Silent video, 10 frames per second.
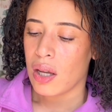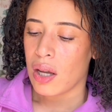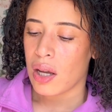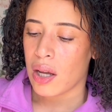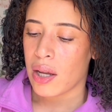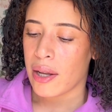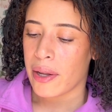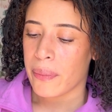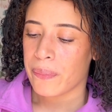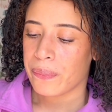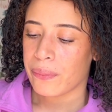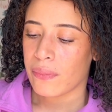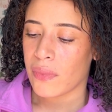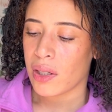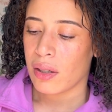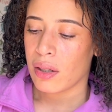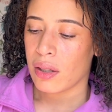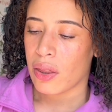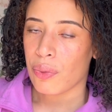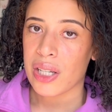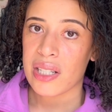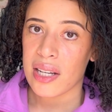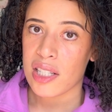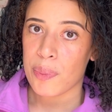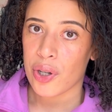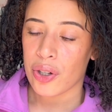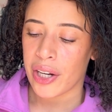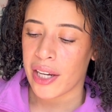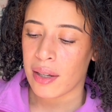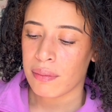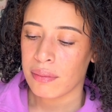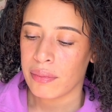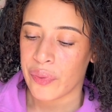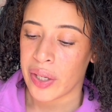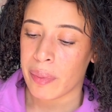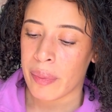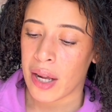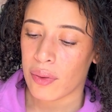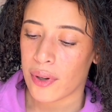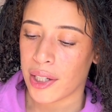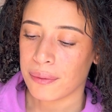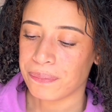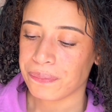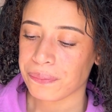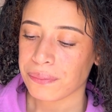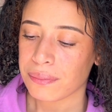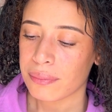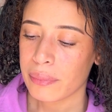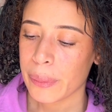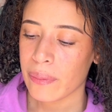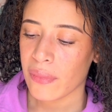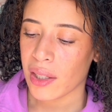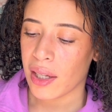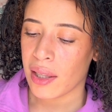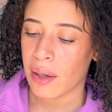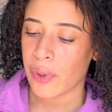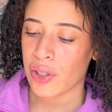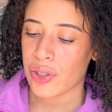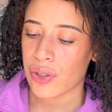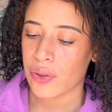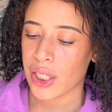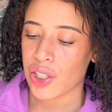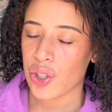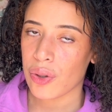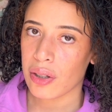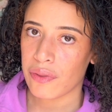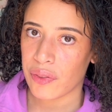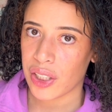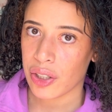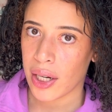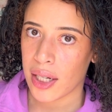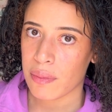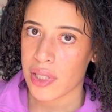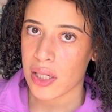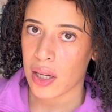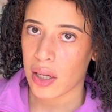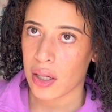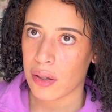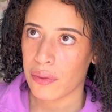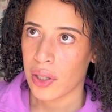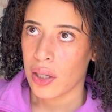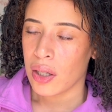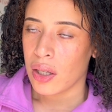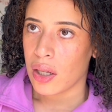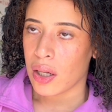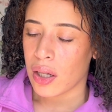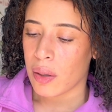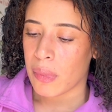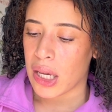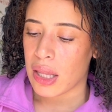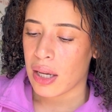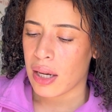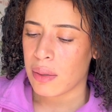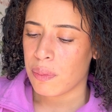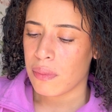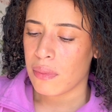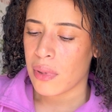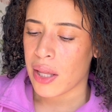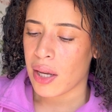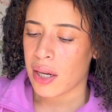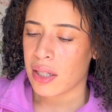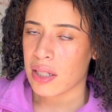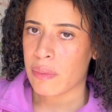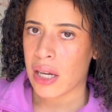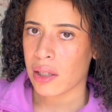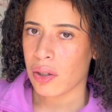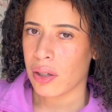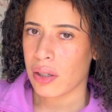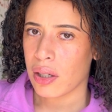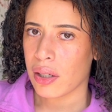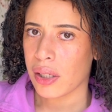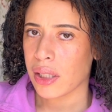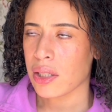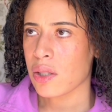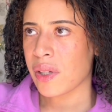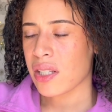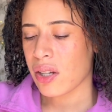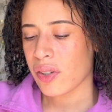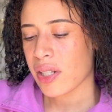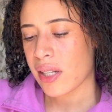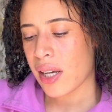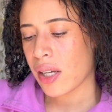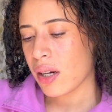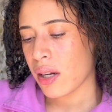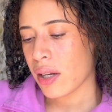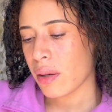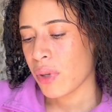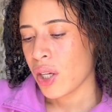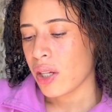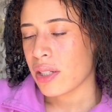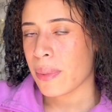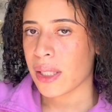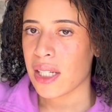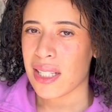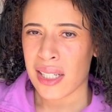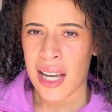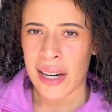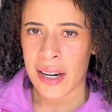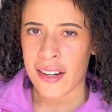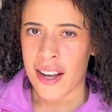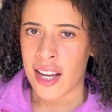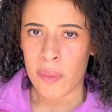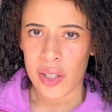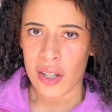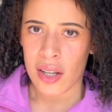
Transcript: 3 cents per gram, if I did my math right. And then when you do like 250 grams of, I think I did this math on like the Sweet Snuggles Light. Typically it's like $9.99, but